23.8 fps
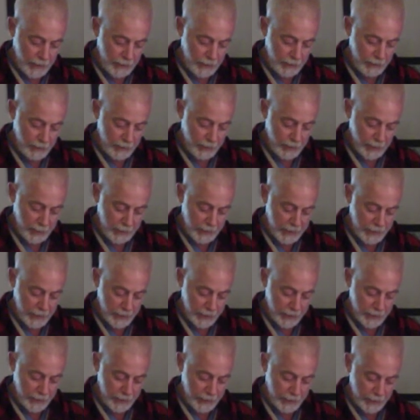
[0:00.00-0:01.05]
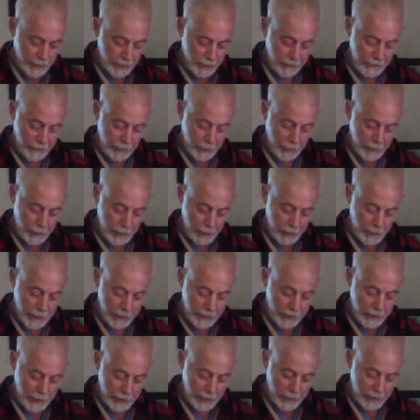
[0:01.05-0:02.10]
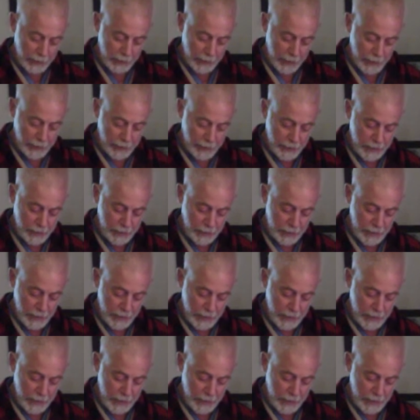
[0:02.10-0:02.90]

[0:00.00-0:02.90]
through an upstairs third-floor window, which